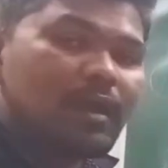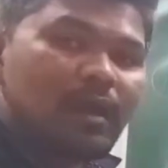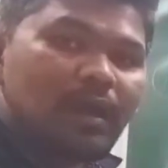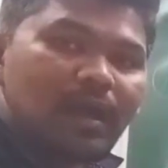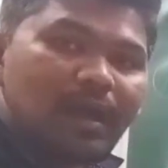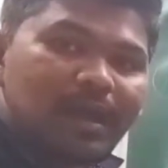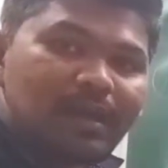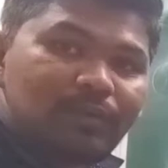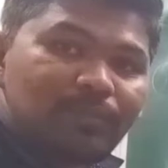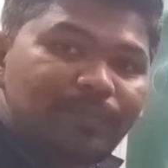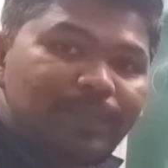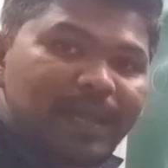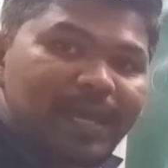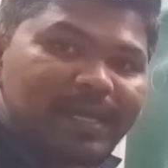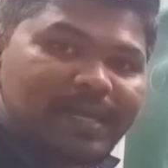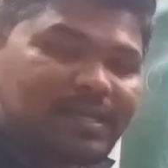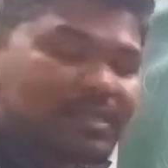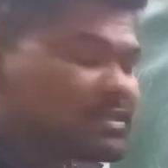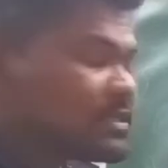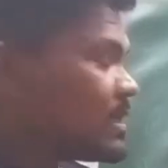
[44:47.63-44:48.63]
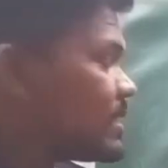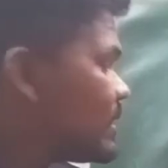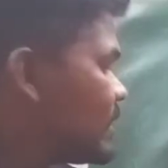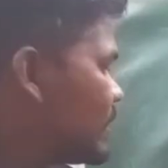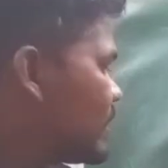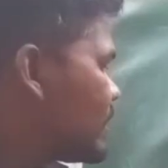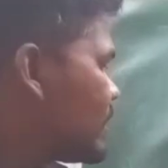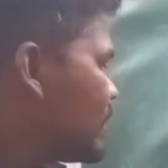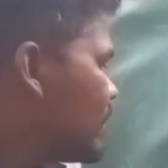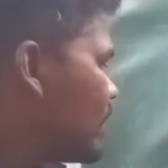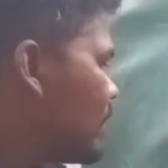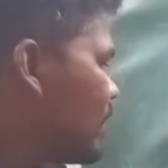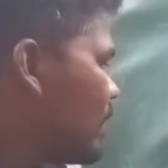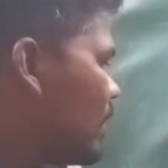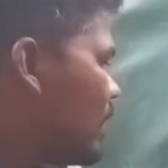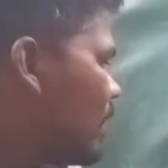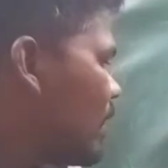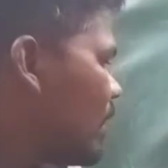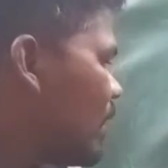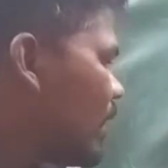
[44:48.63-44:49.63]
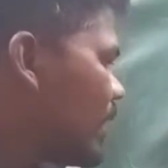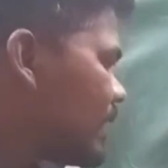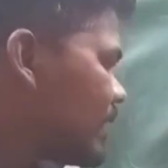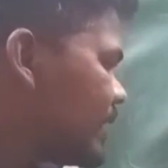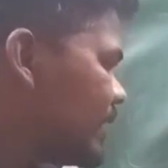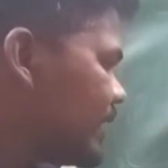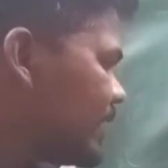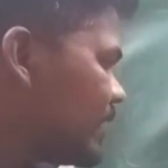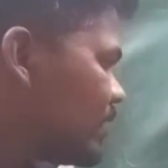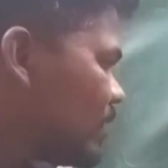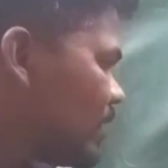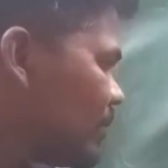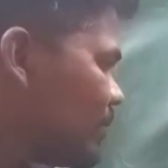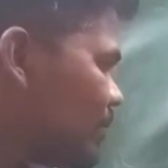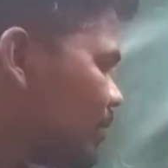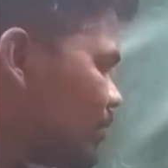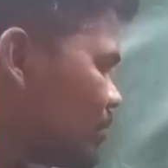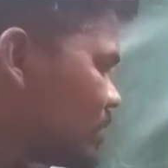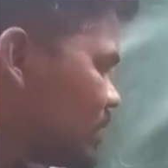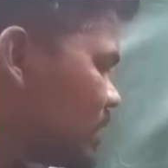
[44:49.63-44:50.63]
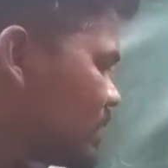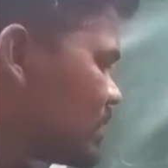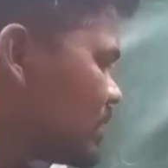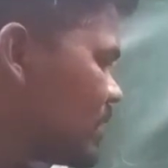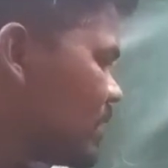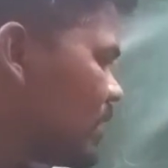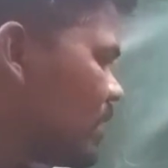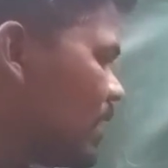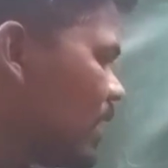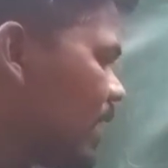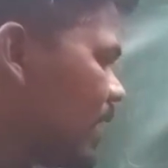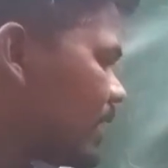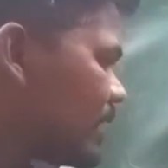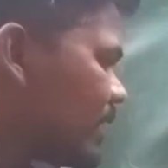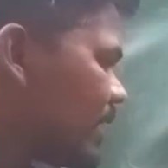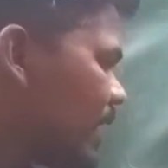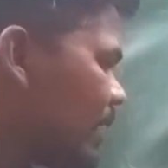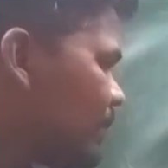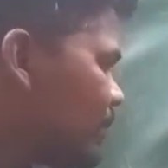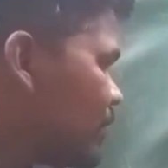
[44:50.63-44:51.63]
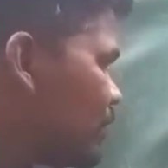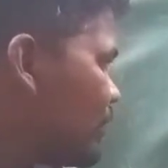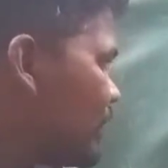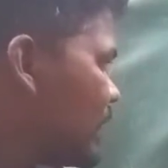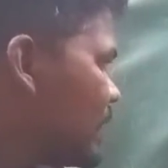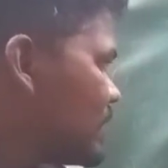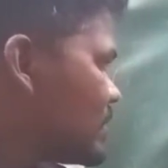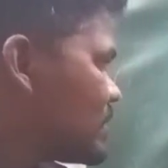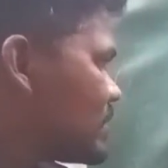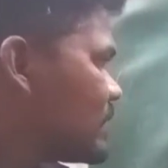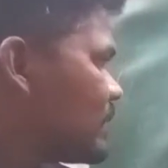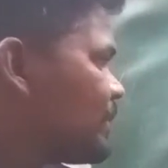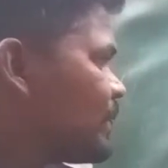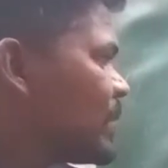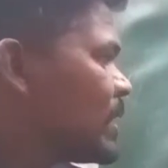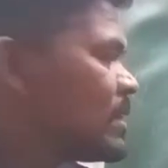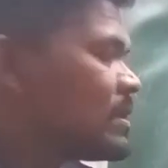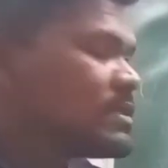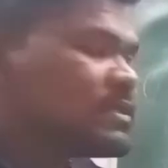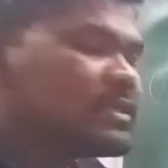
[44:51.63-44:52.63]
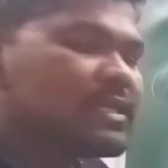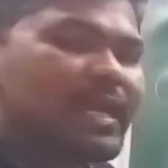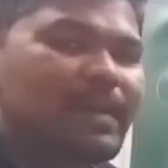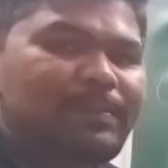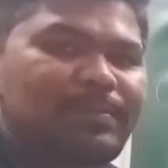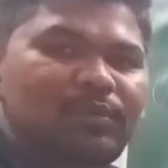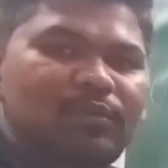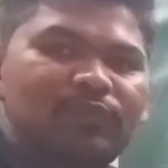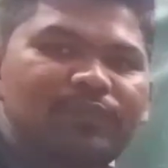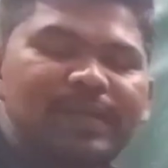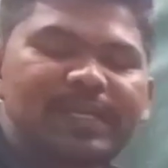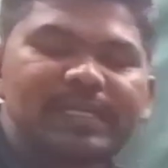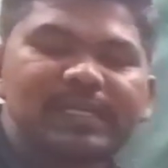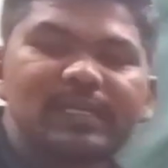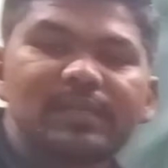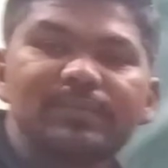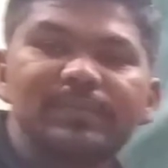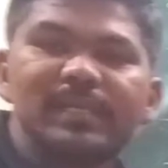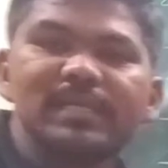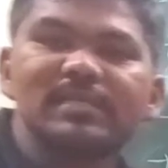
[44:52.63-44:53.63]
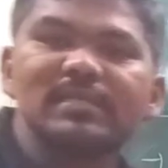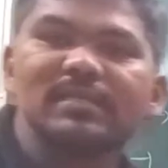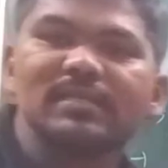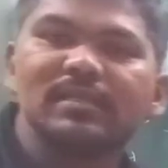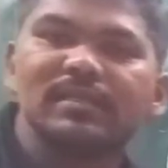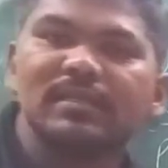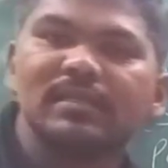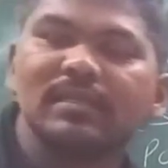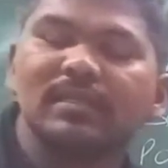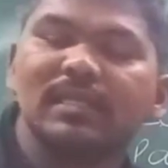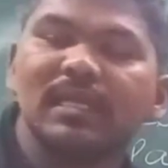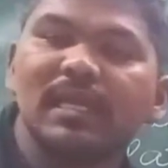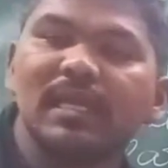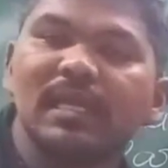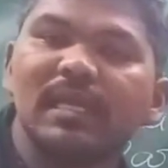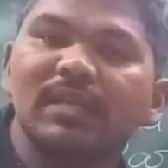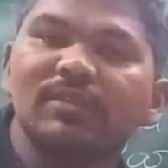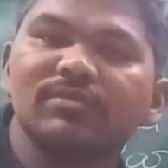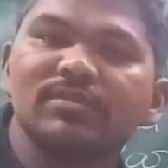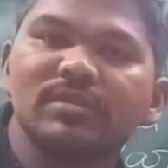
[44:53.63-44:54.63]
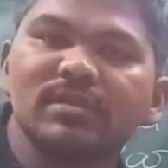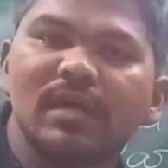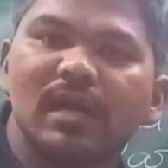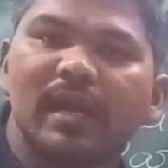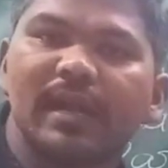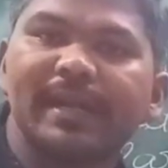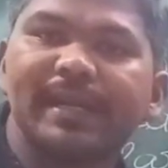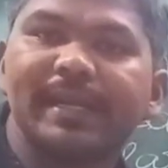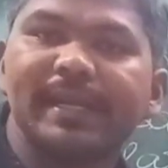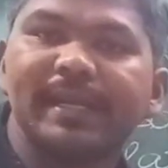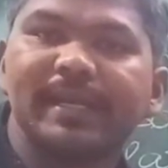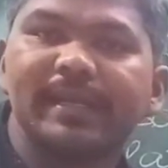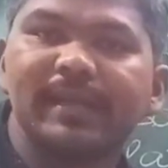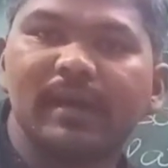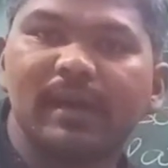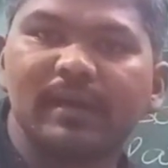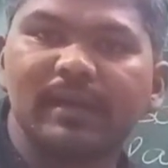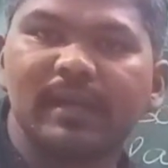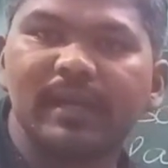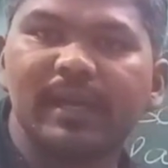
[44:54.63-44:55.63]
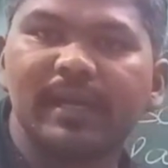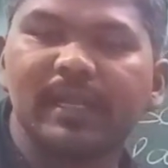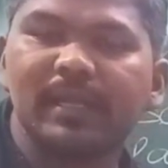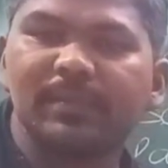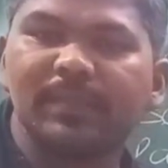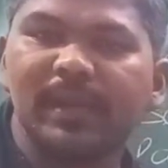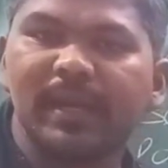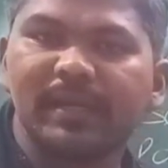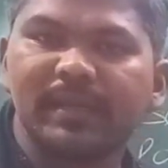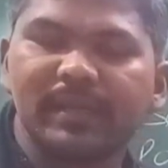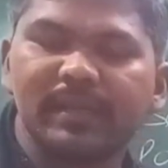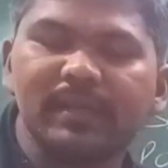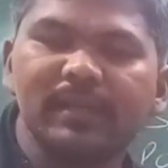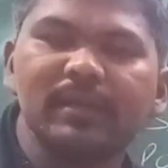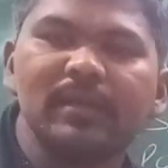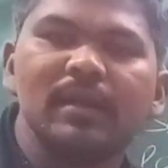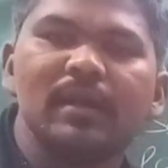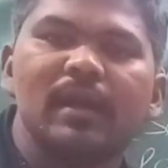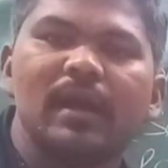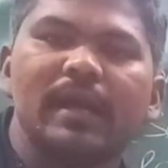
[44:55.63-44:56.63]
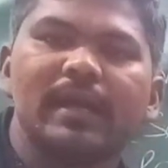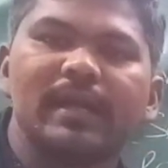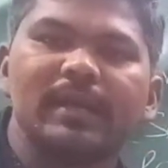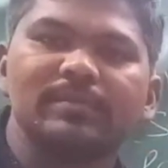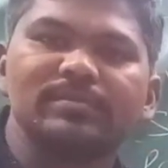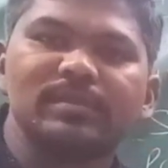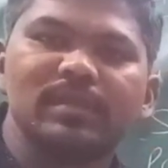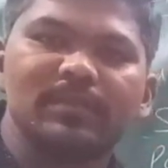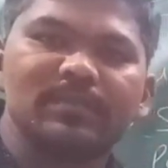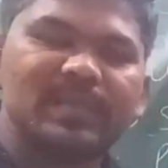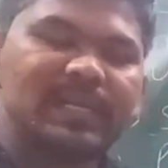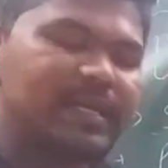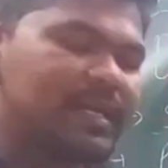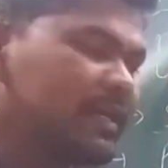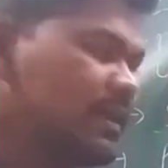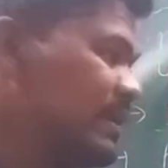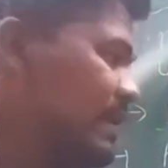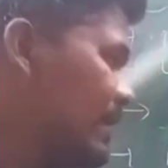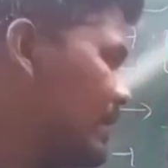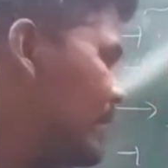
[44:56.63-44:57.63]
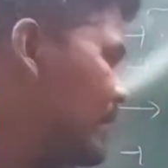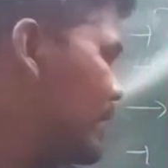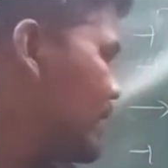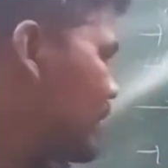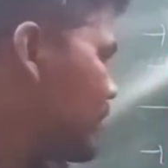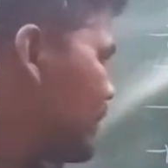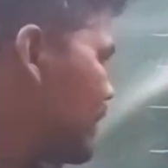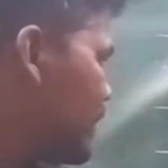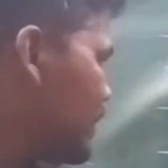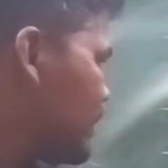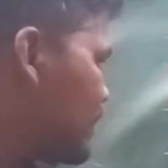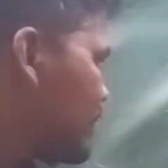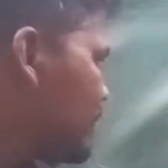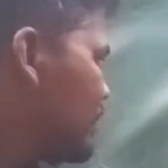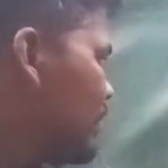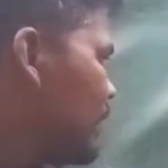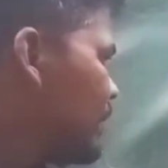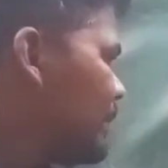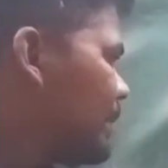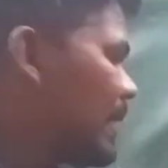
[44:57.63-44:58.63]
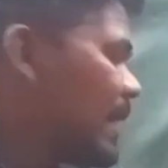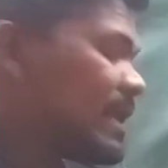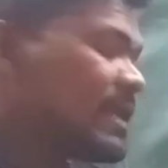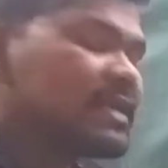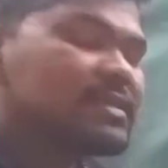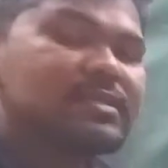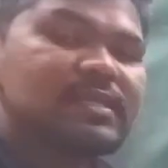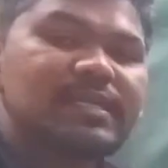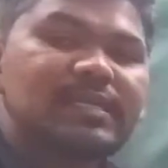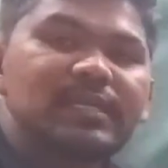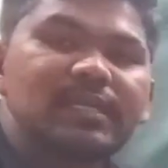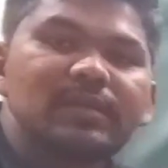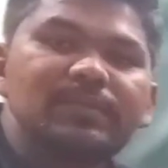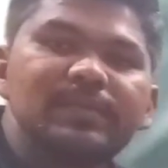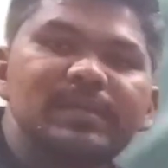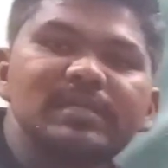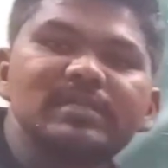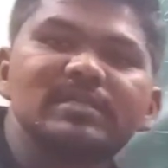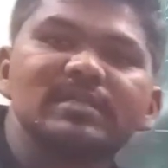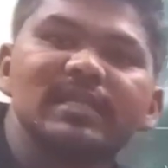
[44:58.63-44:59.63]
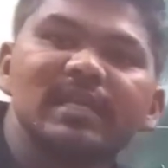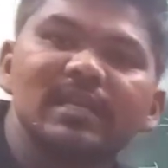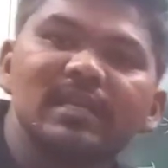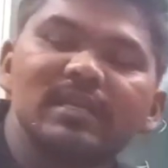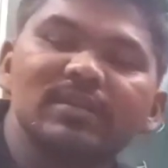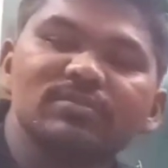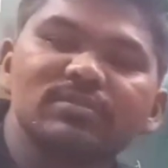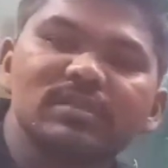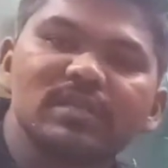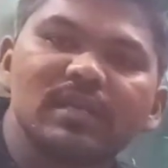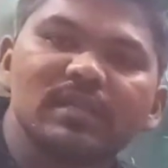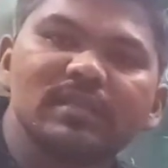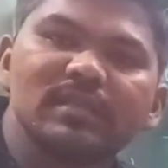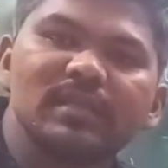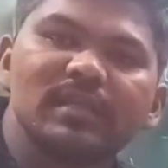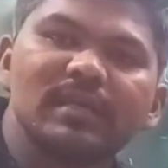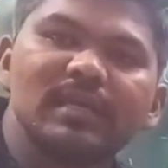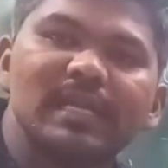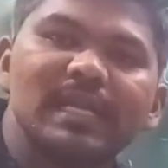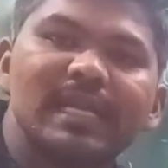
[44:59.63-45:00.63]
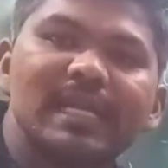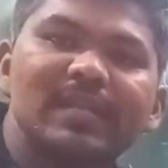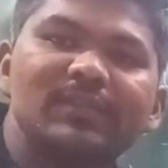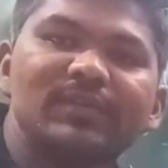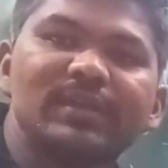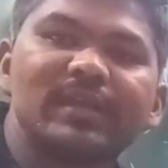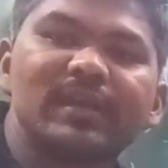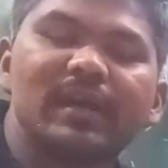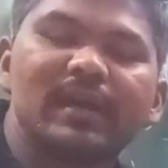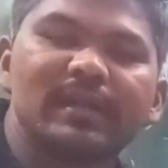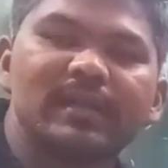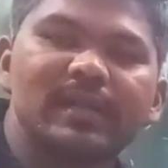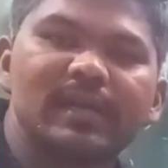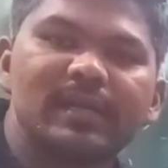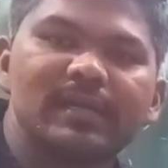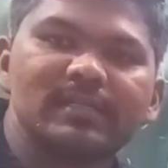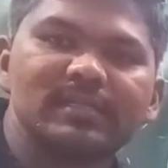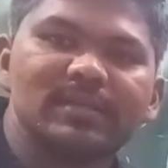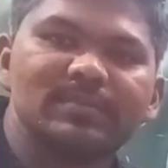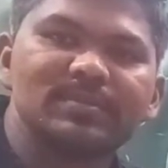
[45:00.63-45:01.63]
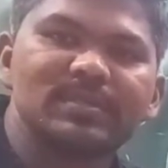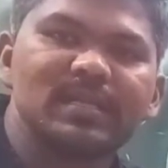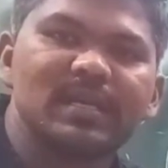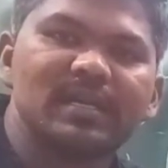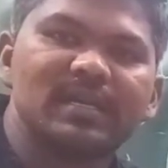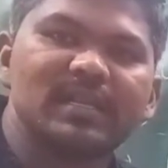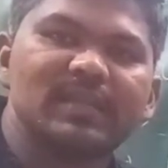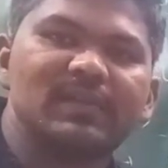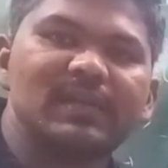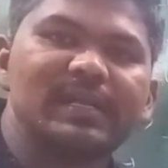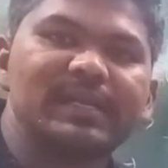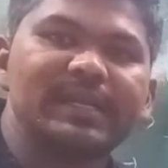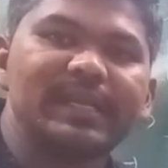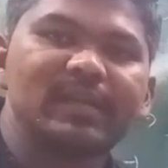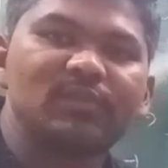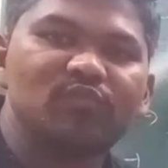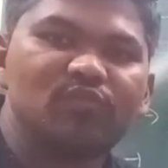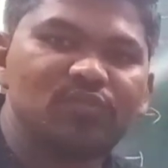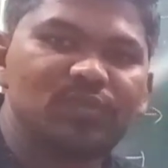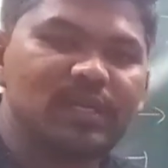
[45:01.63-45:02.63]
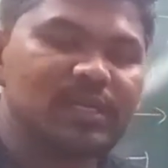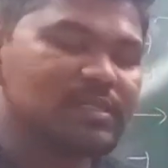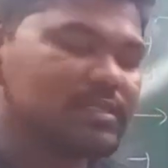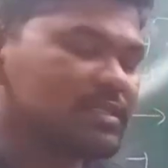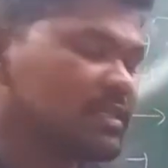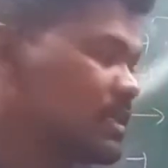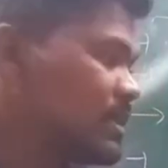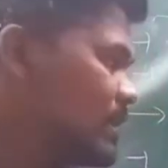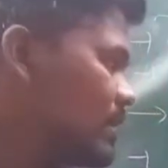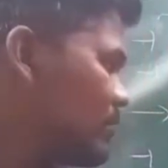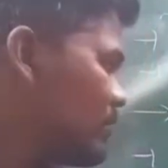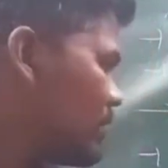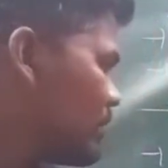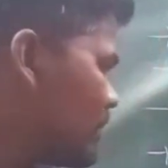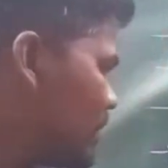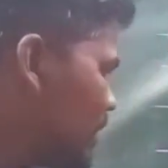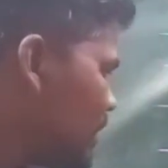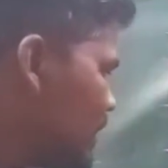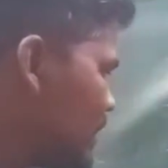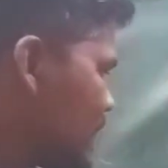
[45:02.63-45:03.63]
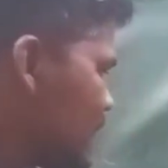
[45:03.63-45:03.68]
or parasitic or decomposers or caprophilous. Saprophytic means they lives on dead organic matter and absorb the dead organic matter. Parasitic means they lives on the living organisms and they will take food and shelter from the